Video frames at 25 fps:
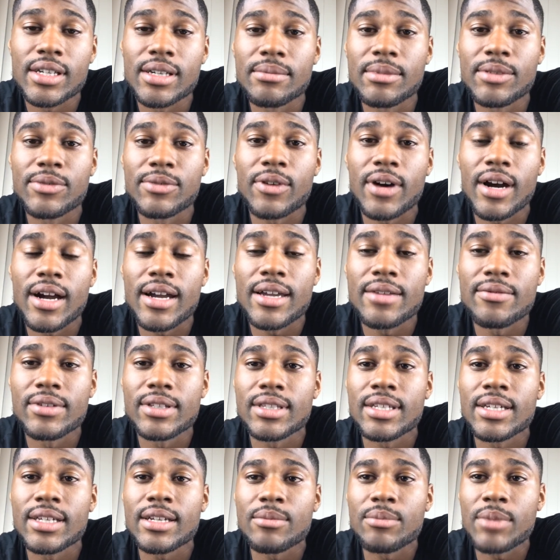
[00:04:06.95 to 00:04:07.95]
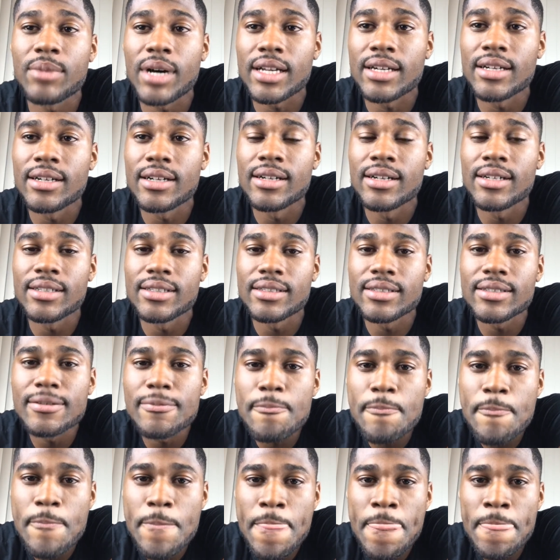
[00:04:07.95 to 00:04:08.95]
before I even think about 100.
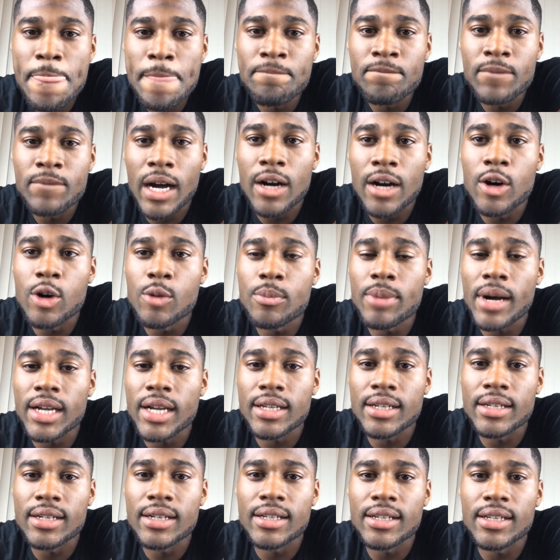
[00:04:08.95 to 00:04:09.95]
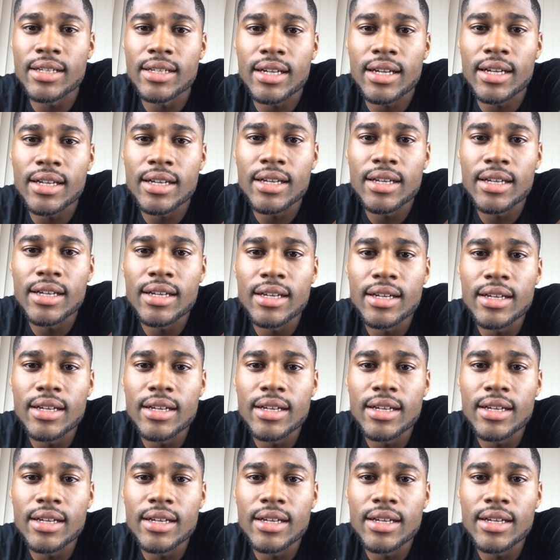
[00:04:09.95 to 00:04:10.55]
I hope I get 100K.